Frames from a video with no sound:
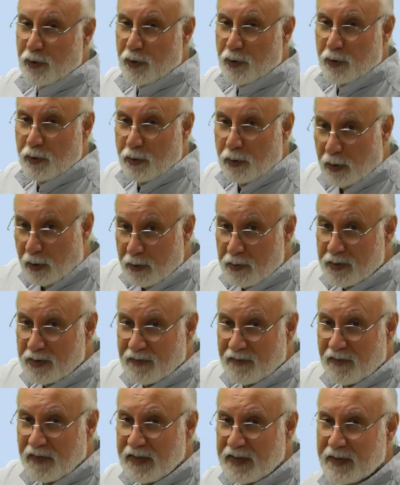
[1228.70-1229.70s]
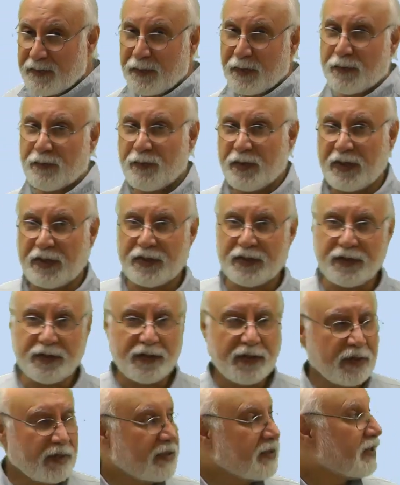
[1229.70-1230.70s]
closed feasible region,
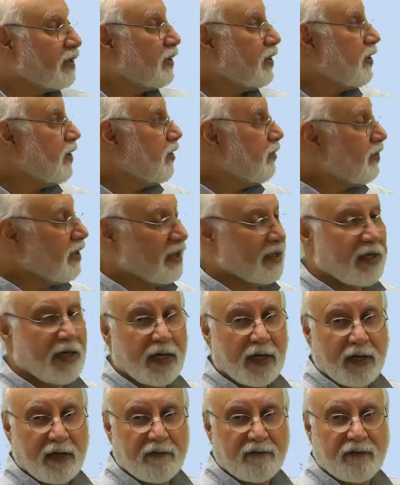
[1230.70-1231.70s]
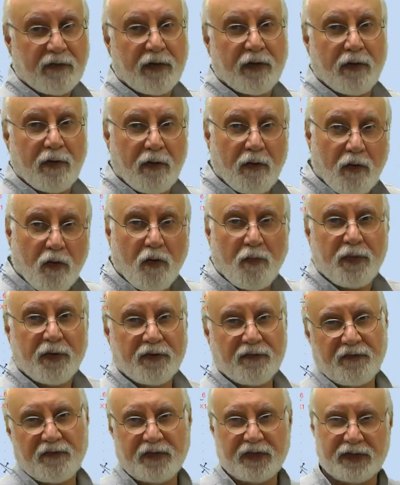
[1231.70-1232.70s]
you can have
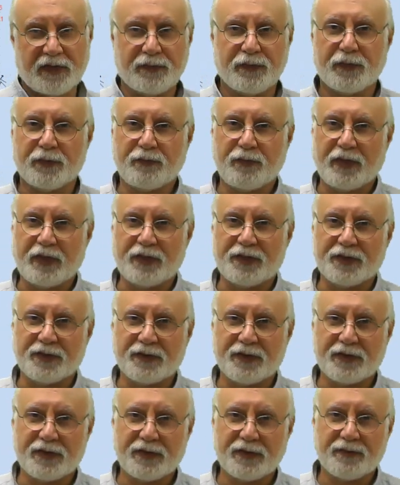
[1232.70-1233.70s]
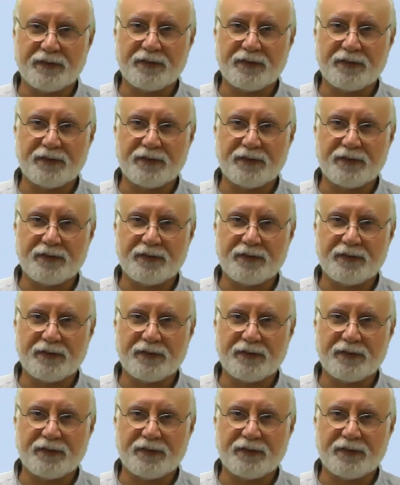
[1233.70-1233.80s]
open feasible regions.